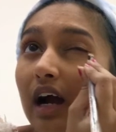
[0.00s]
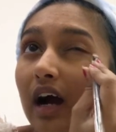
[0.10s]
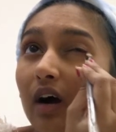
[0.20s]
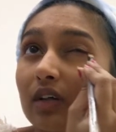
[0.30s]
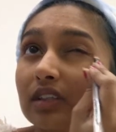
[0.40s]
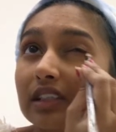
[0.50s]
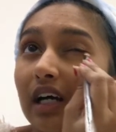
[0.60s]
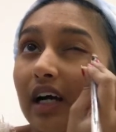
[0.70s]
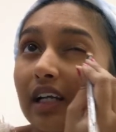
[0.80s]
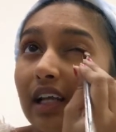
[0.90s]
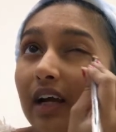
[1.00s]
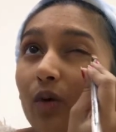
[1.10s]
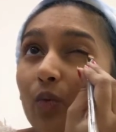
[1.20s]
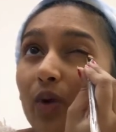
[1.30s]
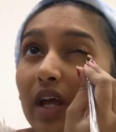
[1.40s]
outside like a
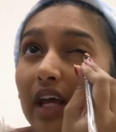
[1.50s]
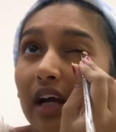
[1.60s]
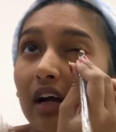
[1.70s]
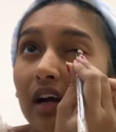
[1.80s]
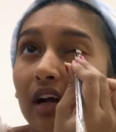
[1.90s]
wing,